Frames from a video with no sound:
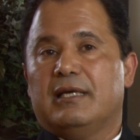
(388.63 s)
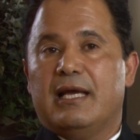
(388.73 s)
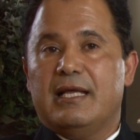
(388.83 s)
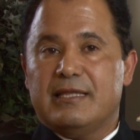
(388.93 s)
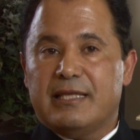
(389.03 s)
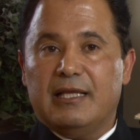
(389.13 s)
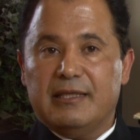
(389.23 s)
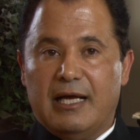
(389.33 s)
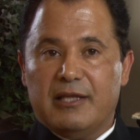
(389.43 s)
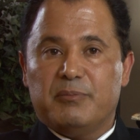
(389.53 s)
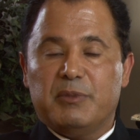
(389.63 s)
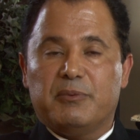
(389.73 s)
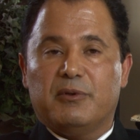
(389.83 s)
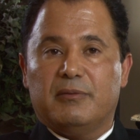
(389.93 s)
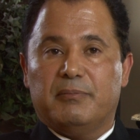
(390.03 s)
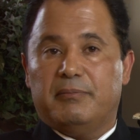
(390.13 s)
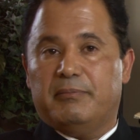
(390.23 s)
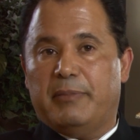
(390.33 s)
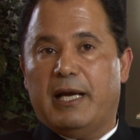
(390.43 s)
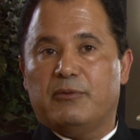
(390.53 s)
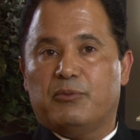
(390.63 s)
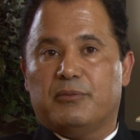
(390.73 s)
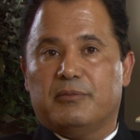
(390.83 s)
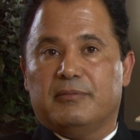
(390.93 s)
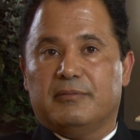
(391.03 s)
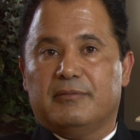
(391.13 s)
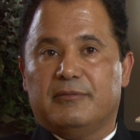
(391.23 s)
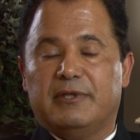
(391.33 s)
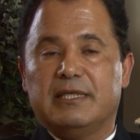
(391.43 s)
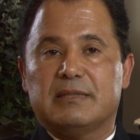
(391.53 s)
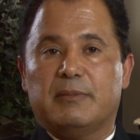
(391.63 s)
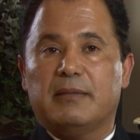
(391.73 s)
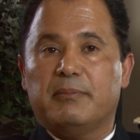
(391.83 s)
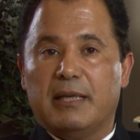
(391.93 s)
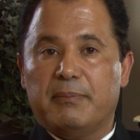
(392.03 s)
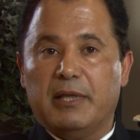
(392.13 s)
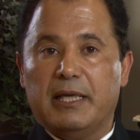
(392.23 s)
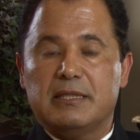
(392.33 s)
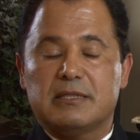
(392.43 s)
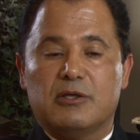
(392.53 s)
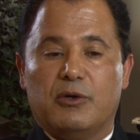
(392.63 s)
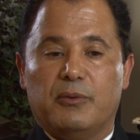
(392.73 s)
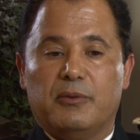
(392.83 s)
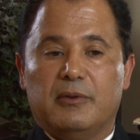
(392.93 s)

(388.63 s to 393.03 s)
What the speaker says: and telling other people bad things about my place. So